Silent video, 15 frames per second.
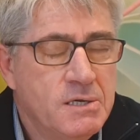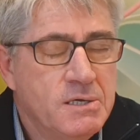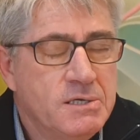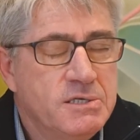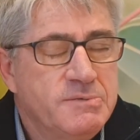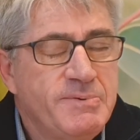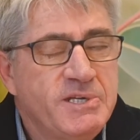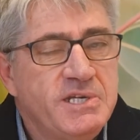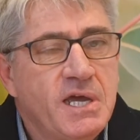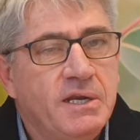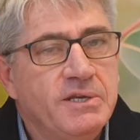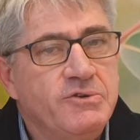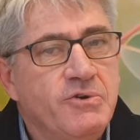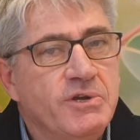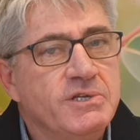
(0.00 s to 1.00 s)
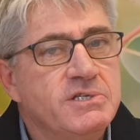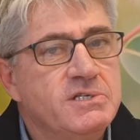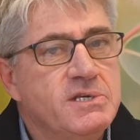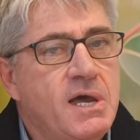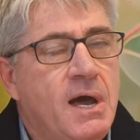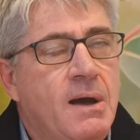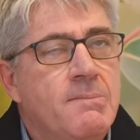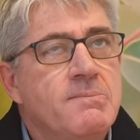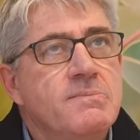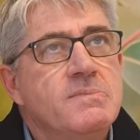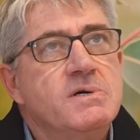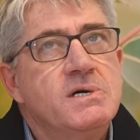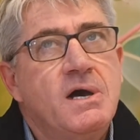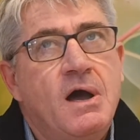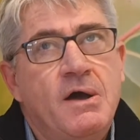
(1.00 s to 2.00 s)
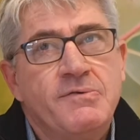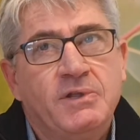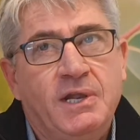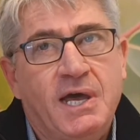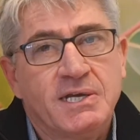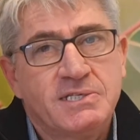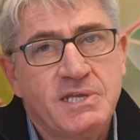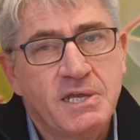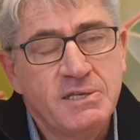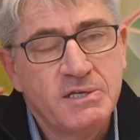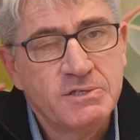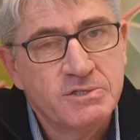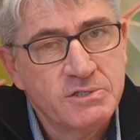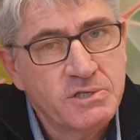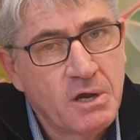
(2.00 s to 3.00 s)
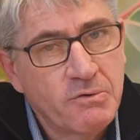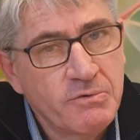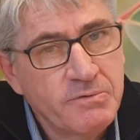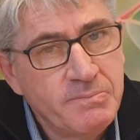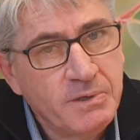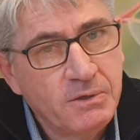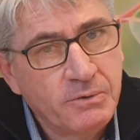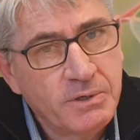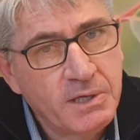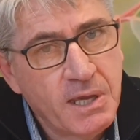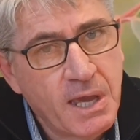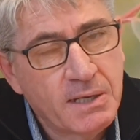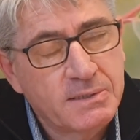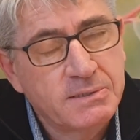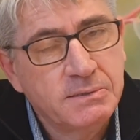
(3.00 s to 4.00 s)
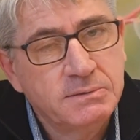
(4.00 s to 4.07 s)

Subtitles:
Speciality trees, over the last 10 years or so, we've been looking at